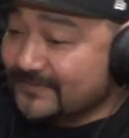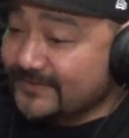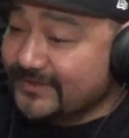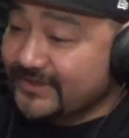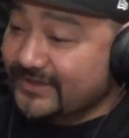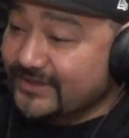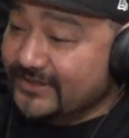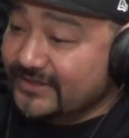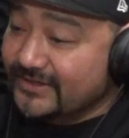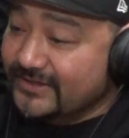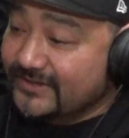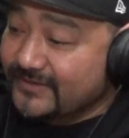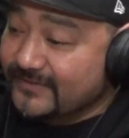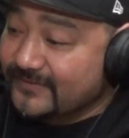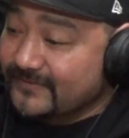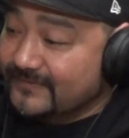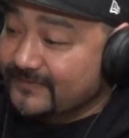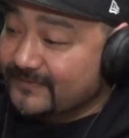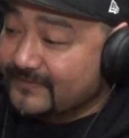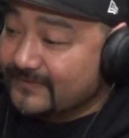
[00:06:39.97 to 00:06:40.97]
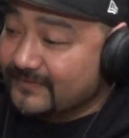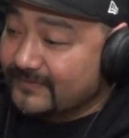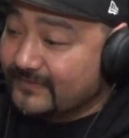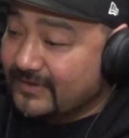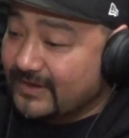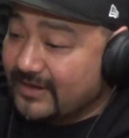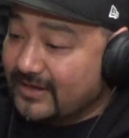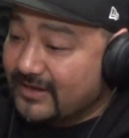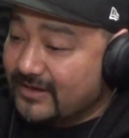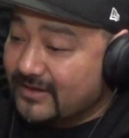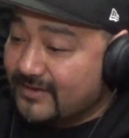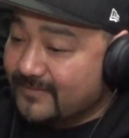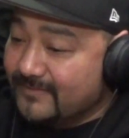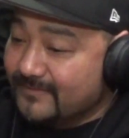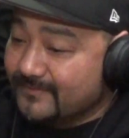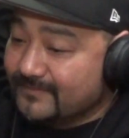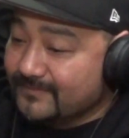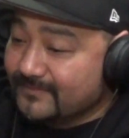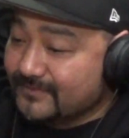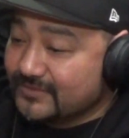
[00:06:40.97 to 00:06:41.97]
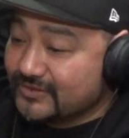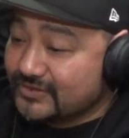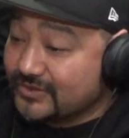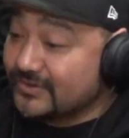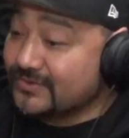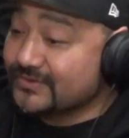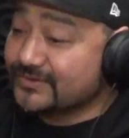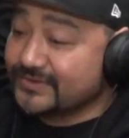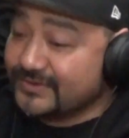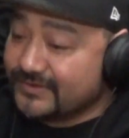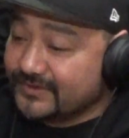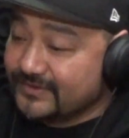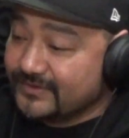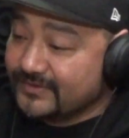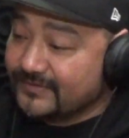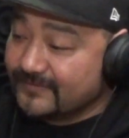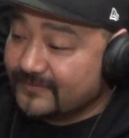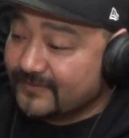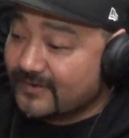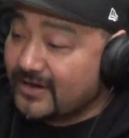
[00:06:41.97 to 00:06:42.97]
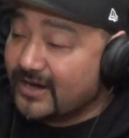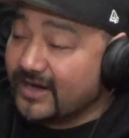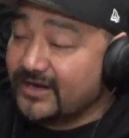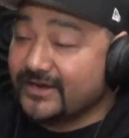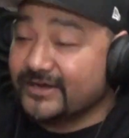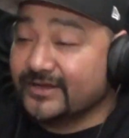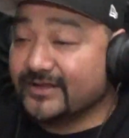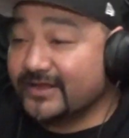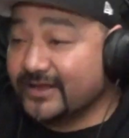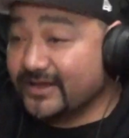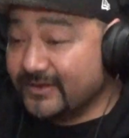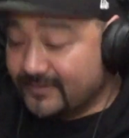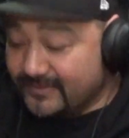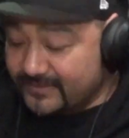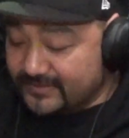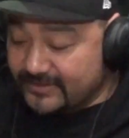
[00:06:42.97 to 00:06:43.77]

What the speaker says: we've chosen the variety that